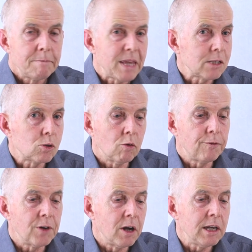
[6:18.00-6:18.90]
That's all
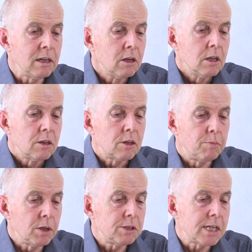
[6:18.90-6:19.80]
fine. The
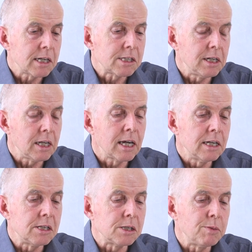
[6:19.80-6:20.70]
blue text
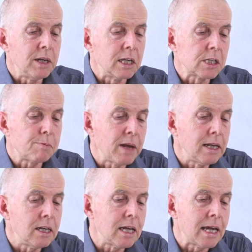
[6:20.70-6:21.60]
indicates it's been
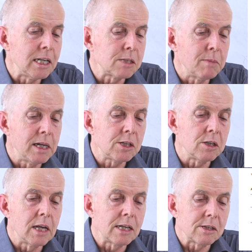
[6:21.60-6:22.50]
expanded and it's
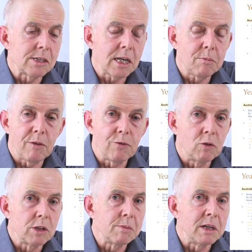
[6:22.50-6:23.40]
mentioned, as I said
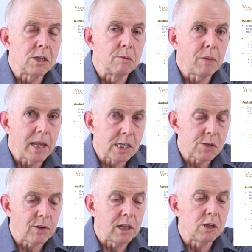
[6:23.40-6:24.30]
before, it's mentioned place
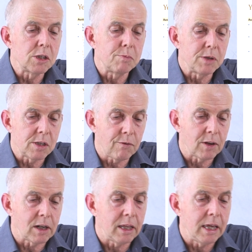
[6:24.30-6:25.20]
value
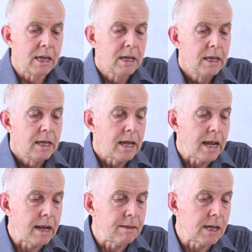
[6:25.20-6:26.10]
specifically,
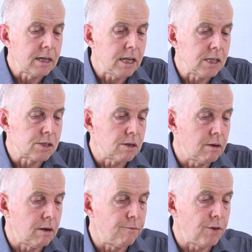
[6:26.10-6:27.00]
and that is
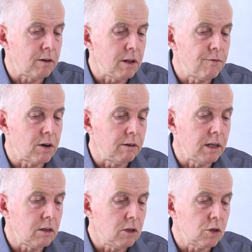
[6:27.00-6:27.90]
very,
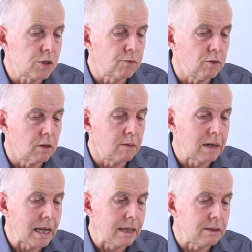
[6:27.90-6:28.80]
very useful. I'm
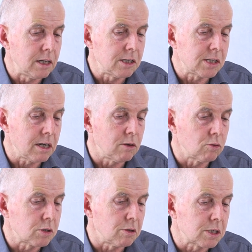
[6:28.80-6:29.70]
glad that it's there. It
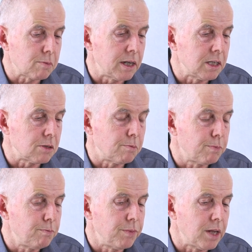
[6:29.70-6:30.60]
also explains
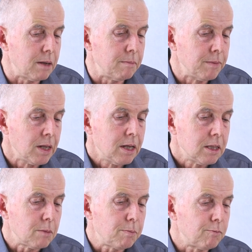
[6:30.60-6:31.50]

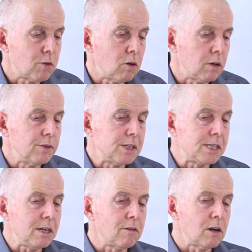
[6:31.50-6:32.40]
the role of a
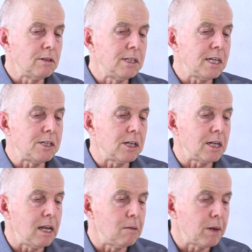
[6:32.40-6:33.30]
zero digit
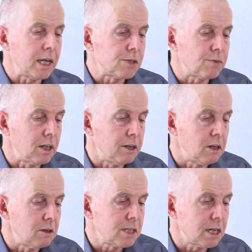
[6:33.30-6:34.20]
in place value
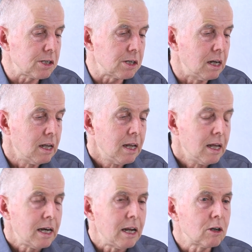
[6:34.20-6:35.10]
notation.
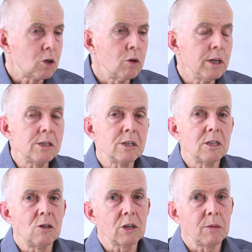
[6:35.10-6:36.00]
Now, according to
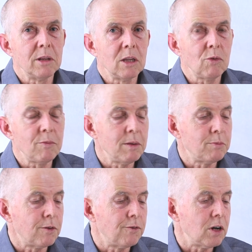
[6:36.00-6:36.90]
the document that we've been
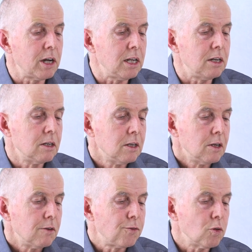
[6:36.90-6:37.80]
provided
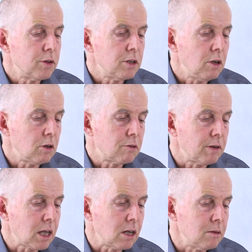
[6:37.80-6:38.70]
for the new
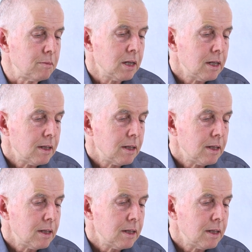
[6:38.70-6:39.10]
curriculum,